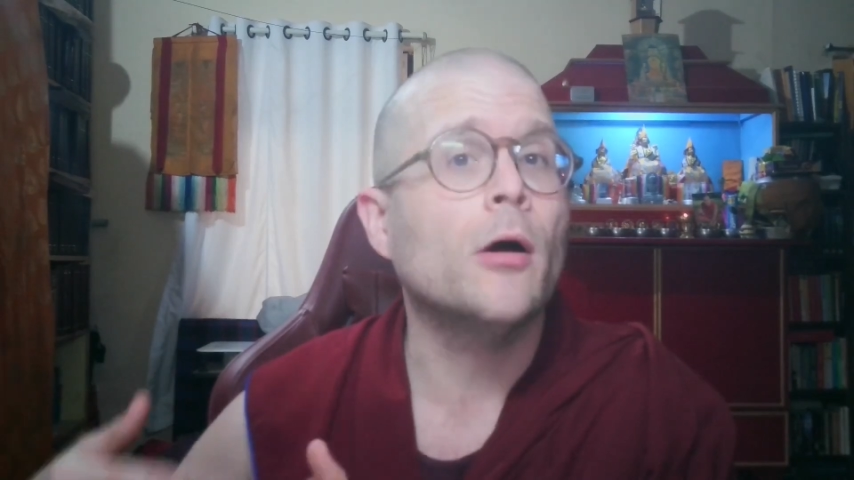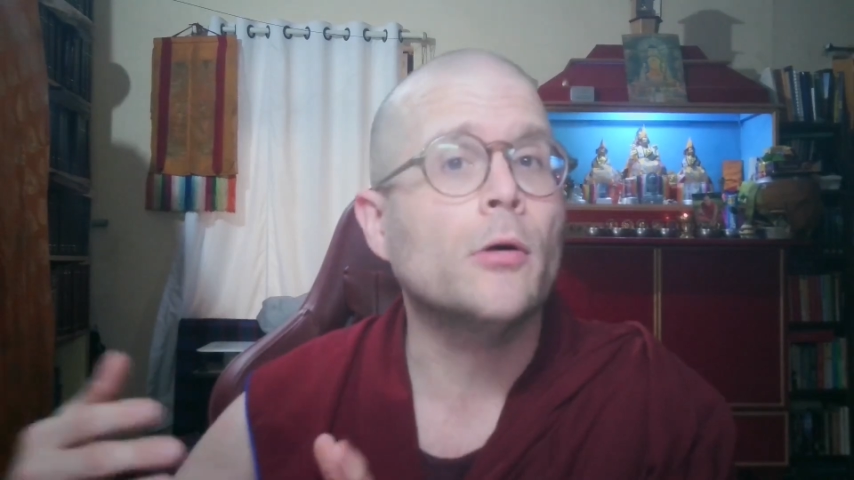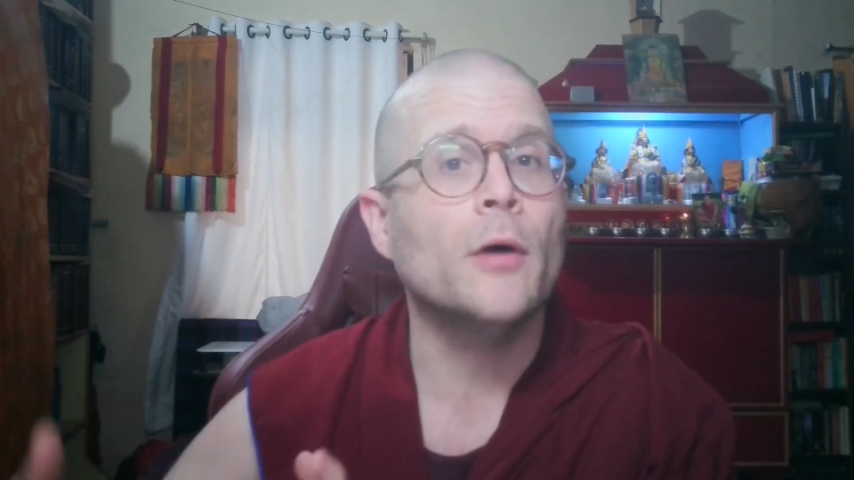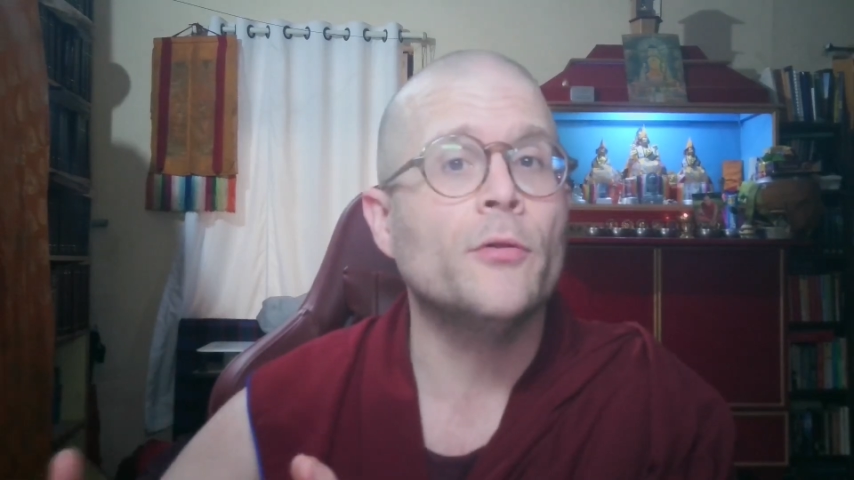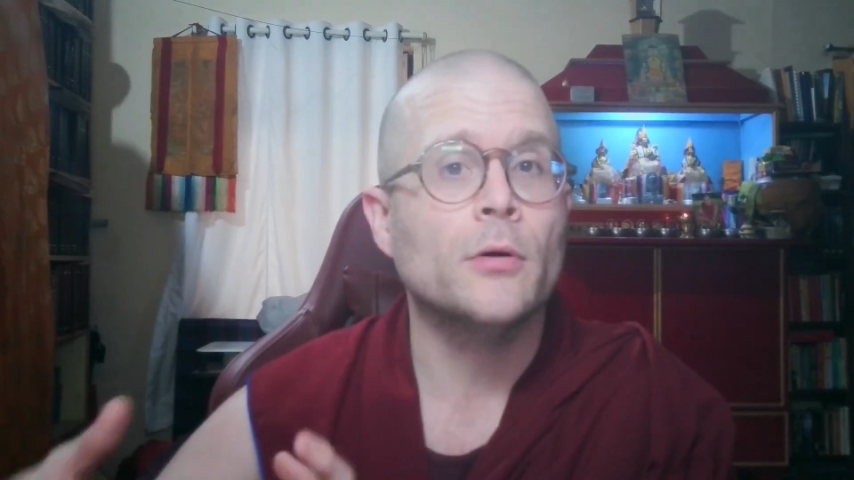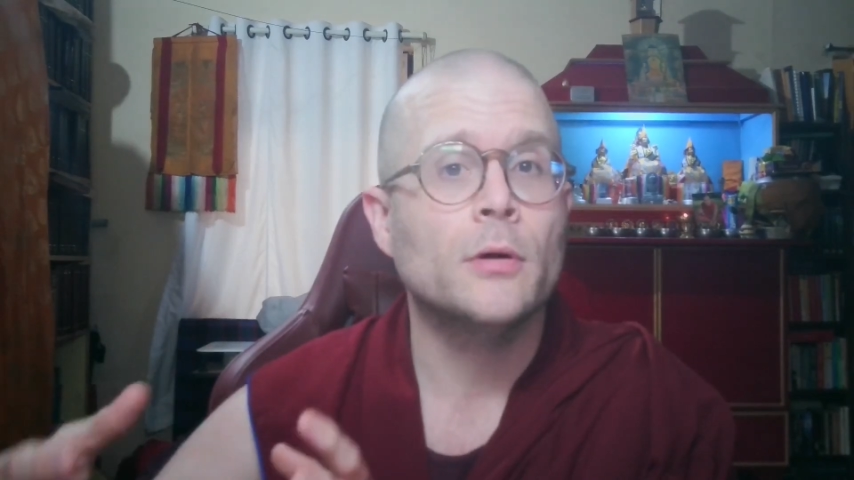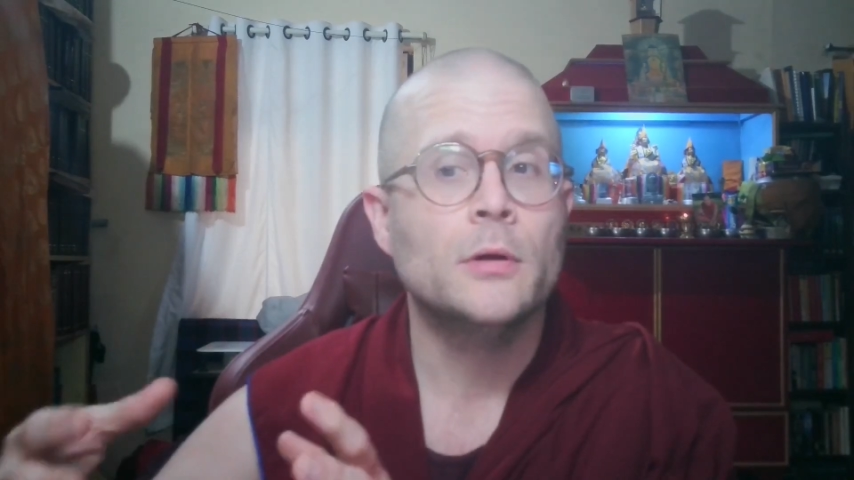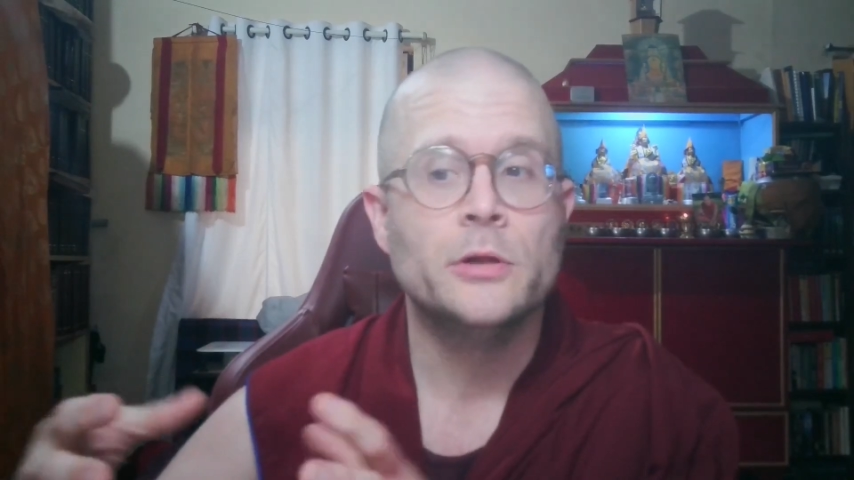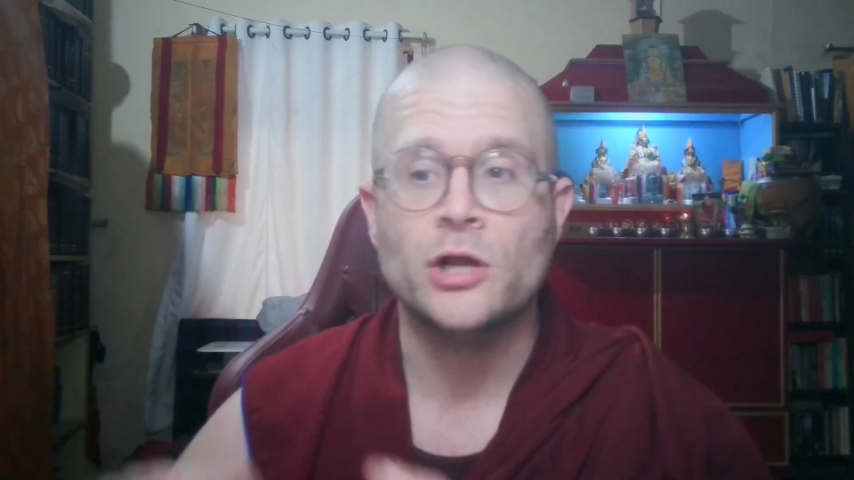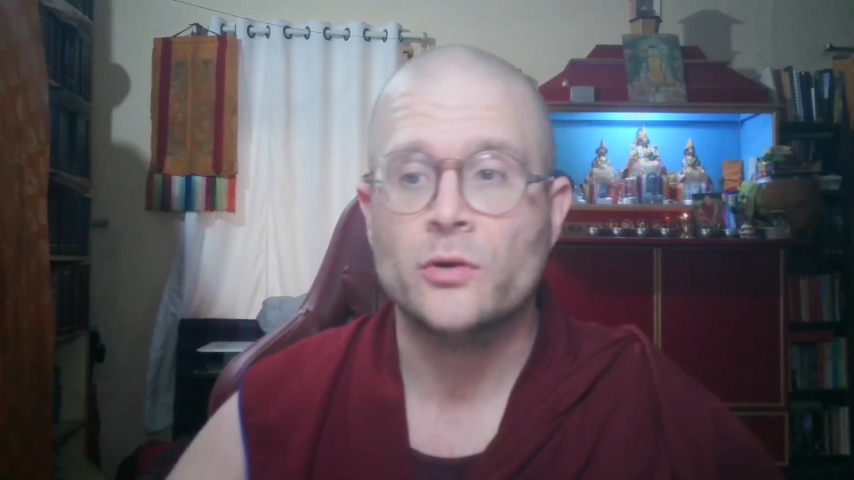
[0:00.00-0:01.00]
other
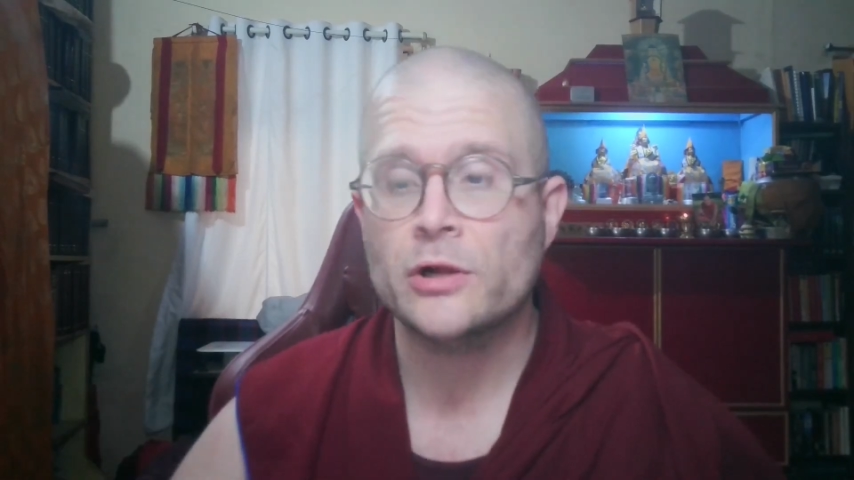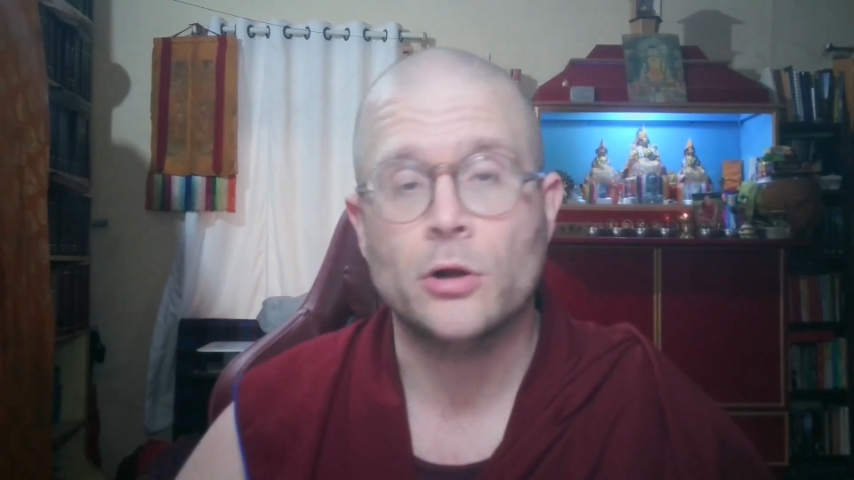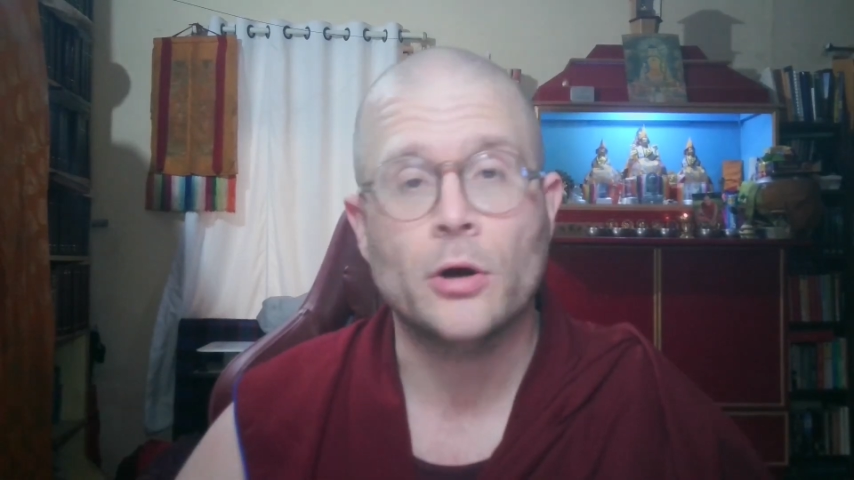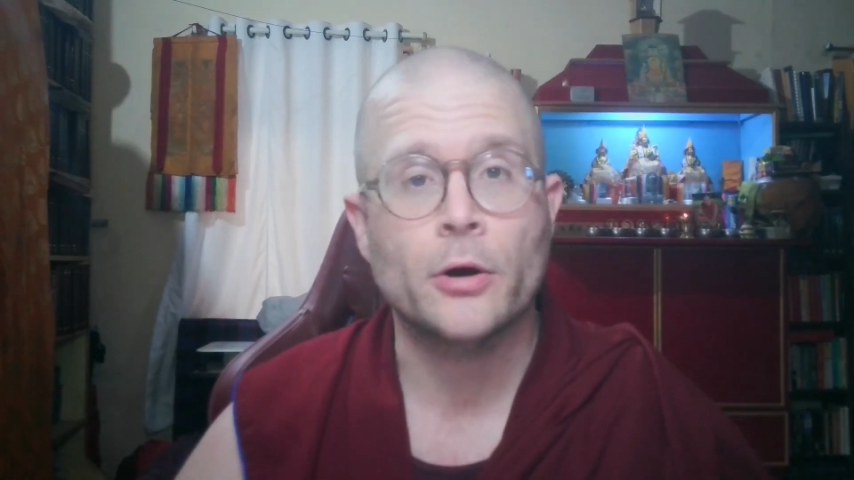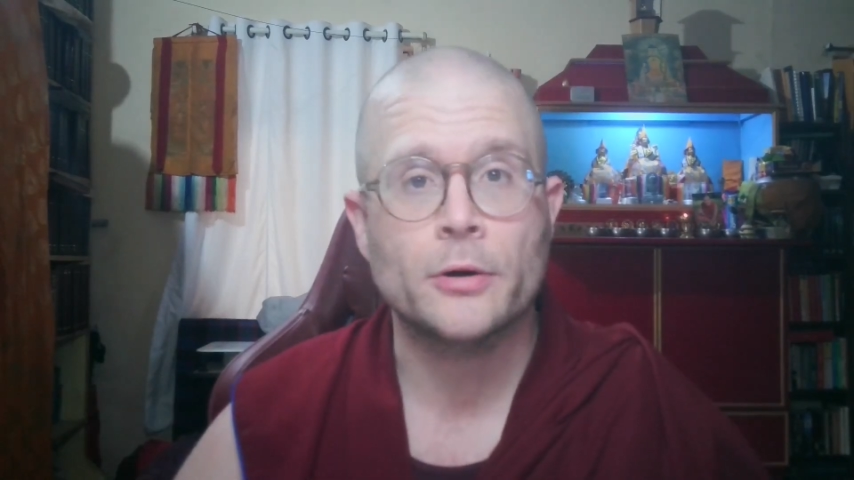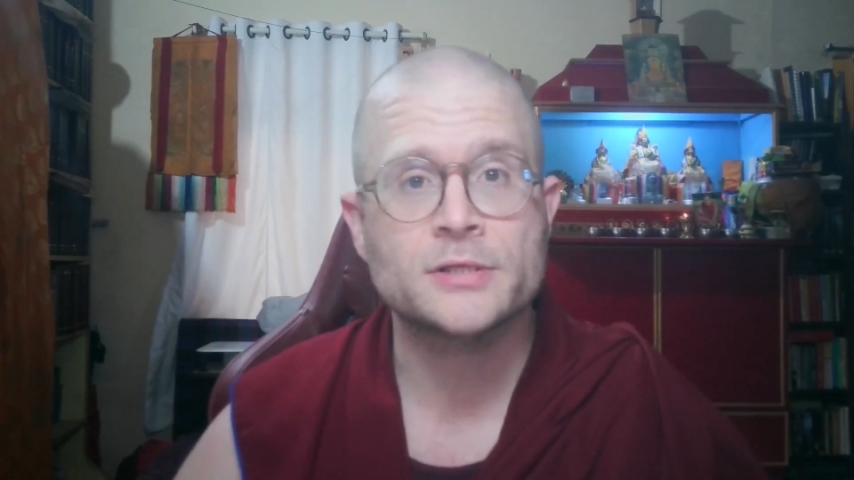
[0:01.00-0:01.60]
generational arcs,